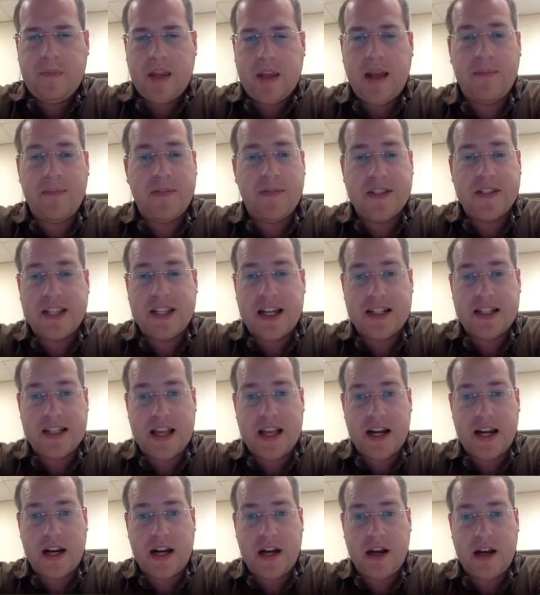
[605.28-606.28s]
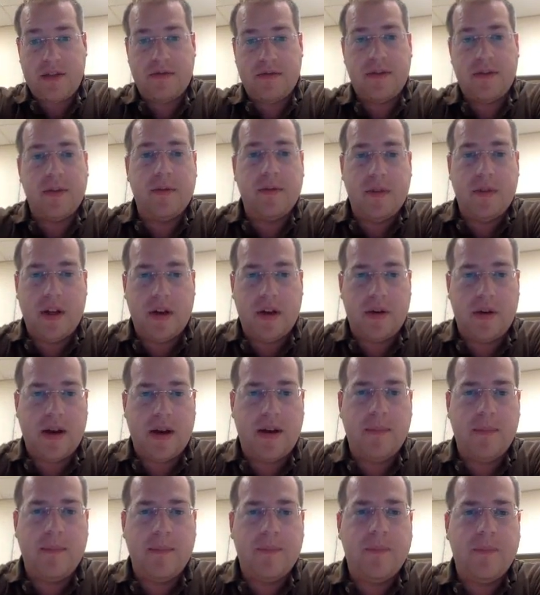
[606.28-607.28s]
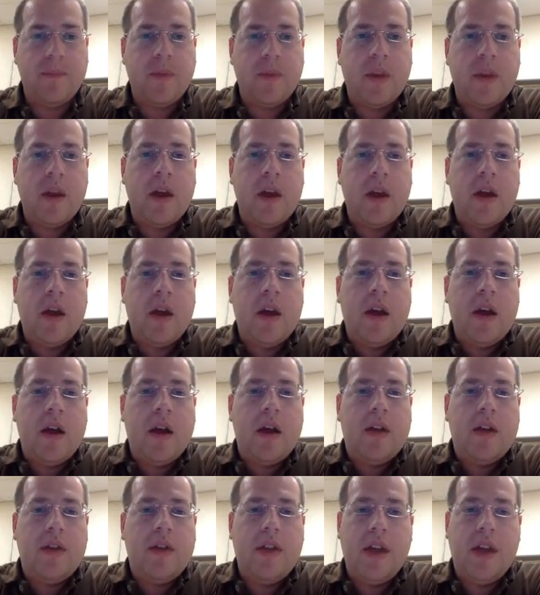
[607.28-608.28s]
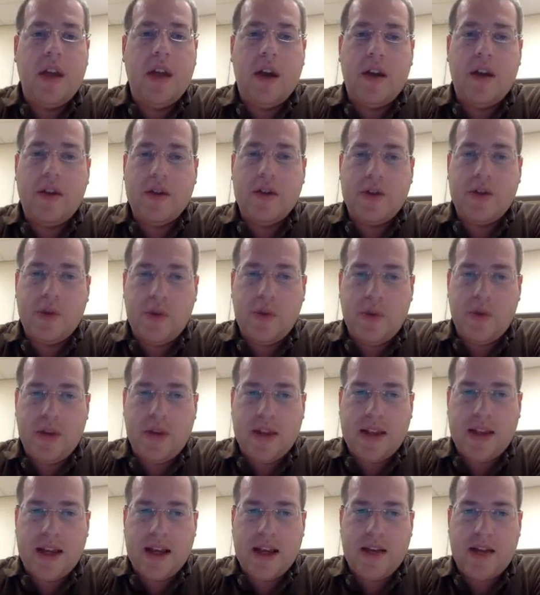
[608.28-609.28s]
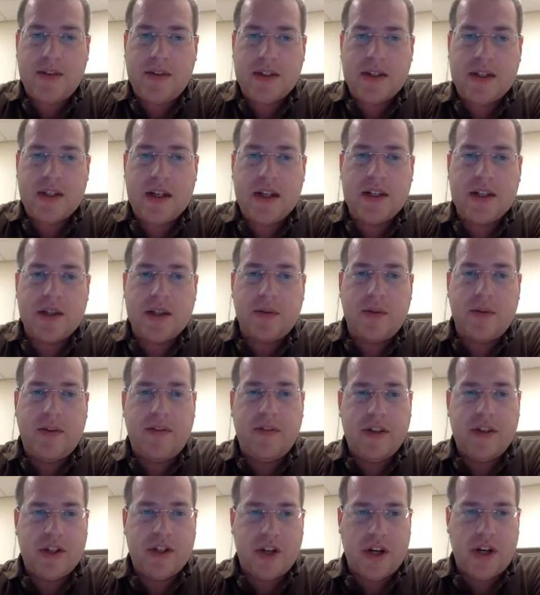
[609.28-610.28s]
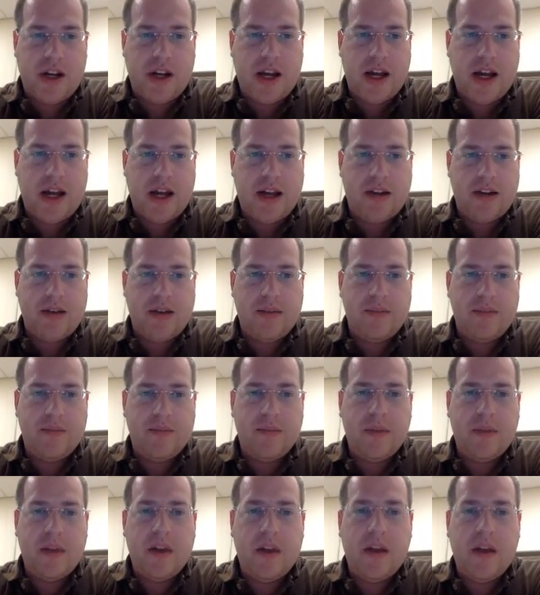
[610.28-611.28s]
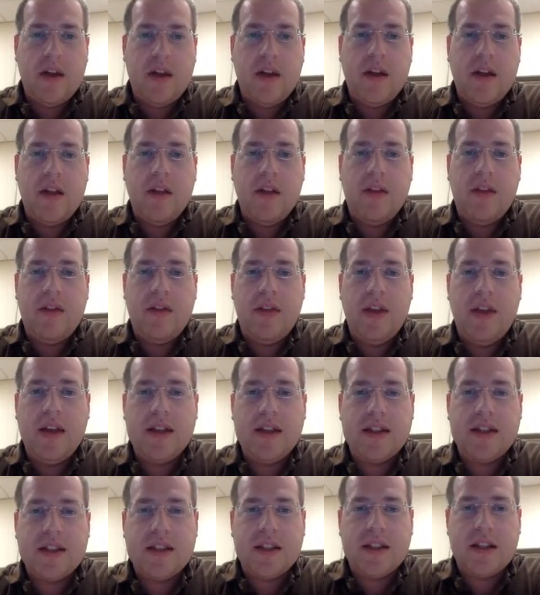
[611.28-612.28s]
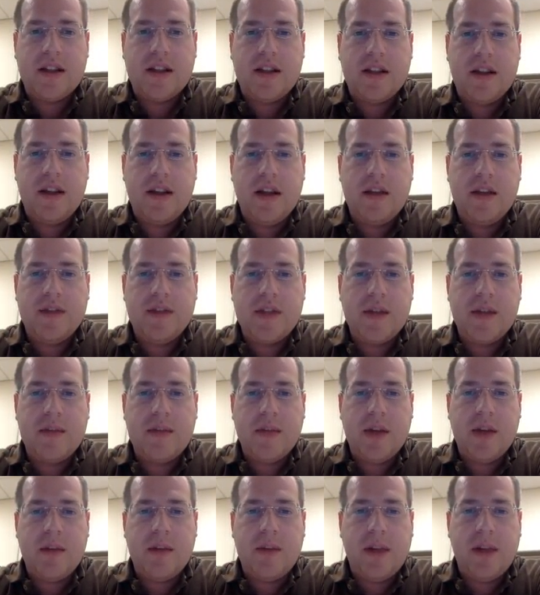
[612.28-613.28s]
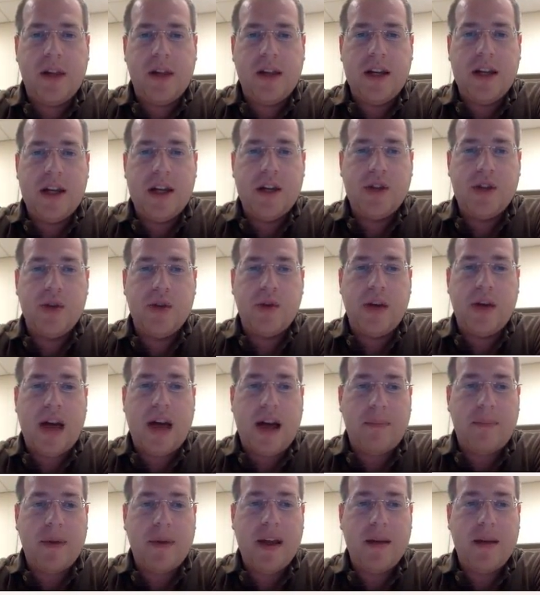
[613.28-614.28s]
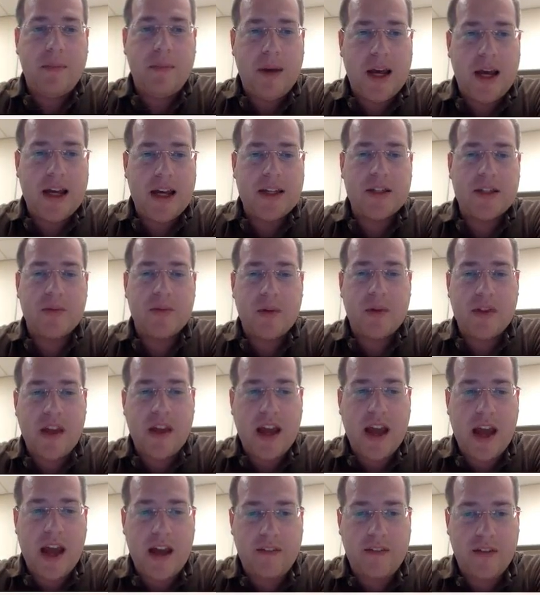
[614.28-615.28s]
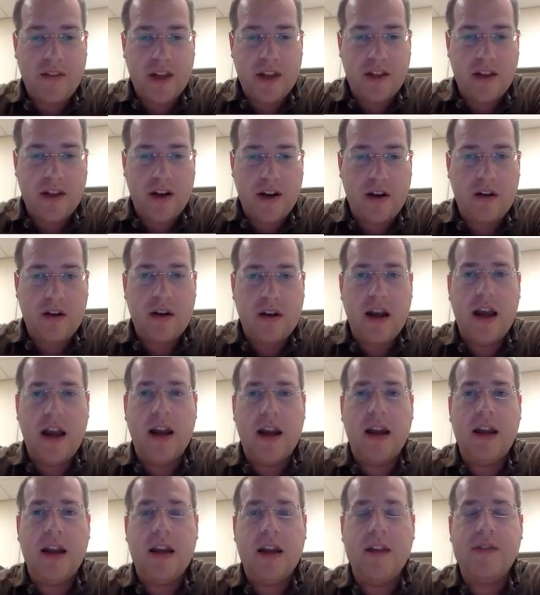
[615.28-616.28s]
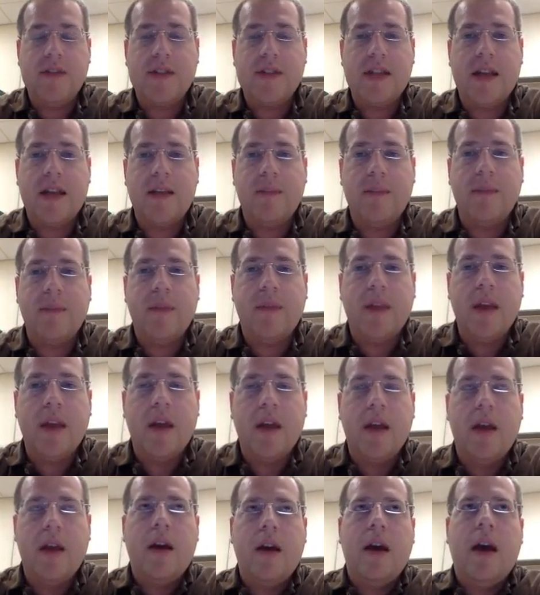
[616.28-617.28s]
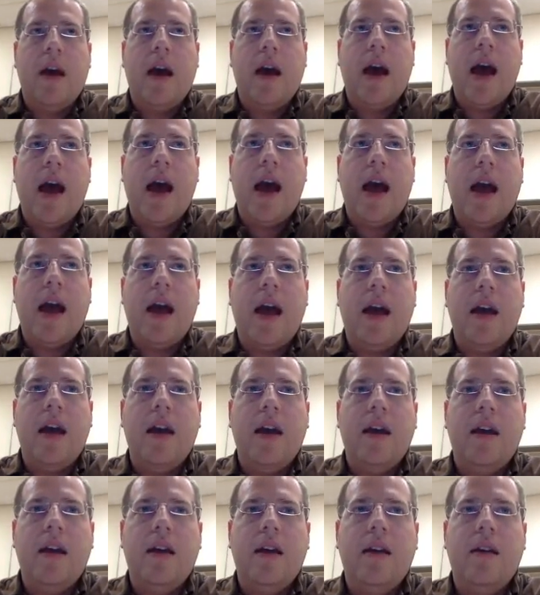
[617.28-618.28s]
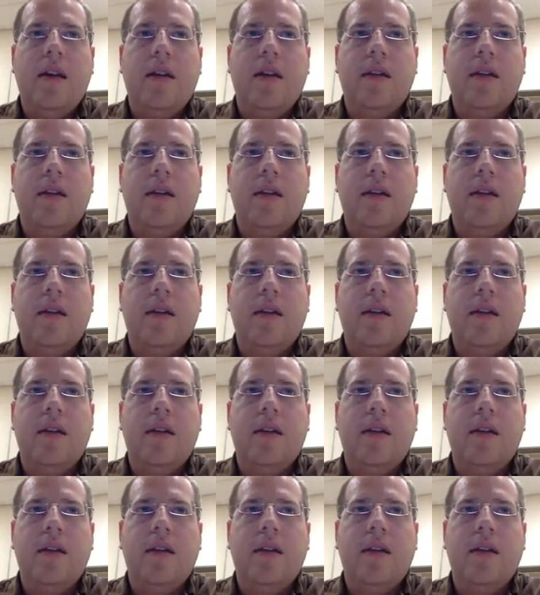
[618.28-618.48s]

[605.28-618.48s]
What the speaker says: emphasize that enough. Okay, the other tool that they give us is the revision aid. This gives them the ability to copy and paste what they have in there, and it gives them a